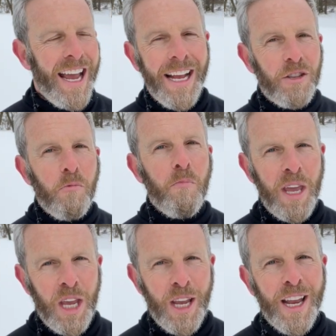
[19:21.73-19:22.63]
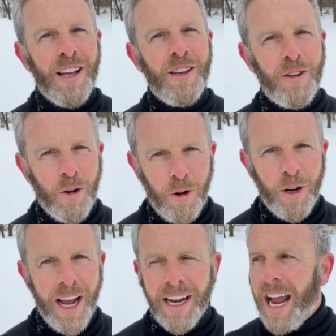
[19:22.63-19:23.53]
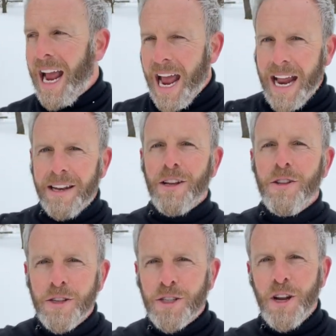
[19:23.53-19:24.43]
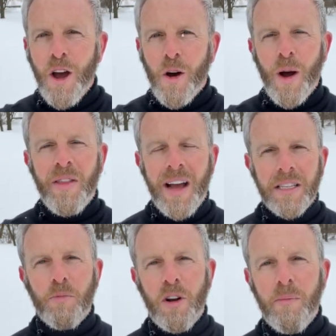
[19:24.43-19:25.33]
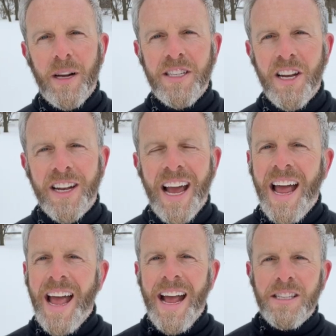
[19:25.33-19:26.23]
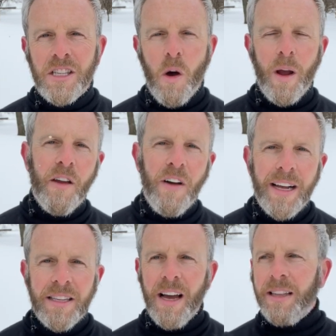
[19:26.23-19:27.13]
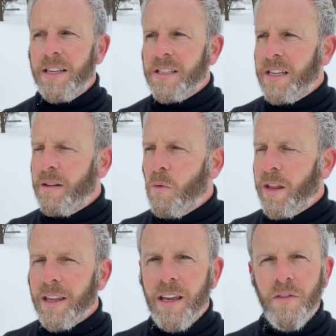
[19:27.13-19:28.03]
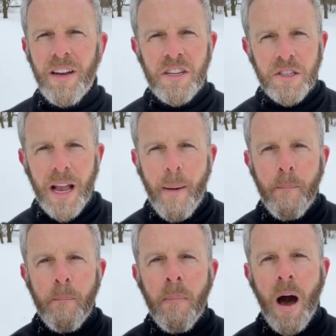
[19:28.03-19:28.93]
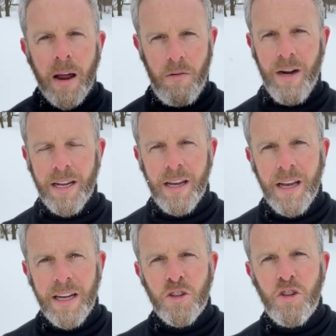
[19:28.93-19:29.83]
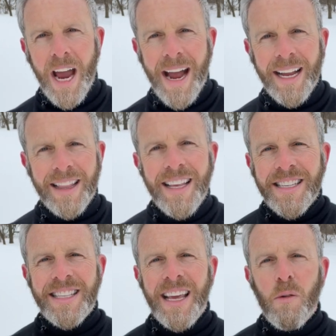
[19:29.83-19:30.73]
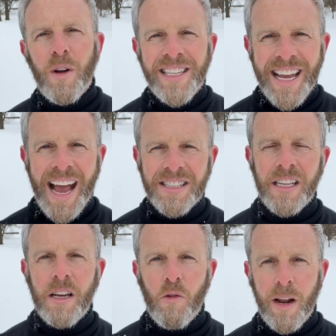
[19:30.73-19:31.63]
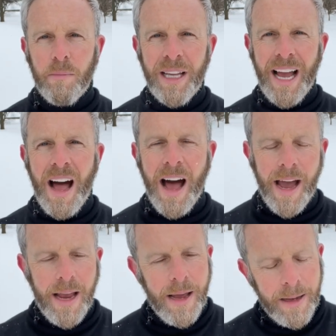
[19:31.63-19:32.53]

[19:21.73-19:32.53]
It's me, the turtleneck, and the snow. And that's pretty much it. And so if I tied this in with even just a moderate jacket, this thing would test incredibly high.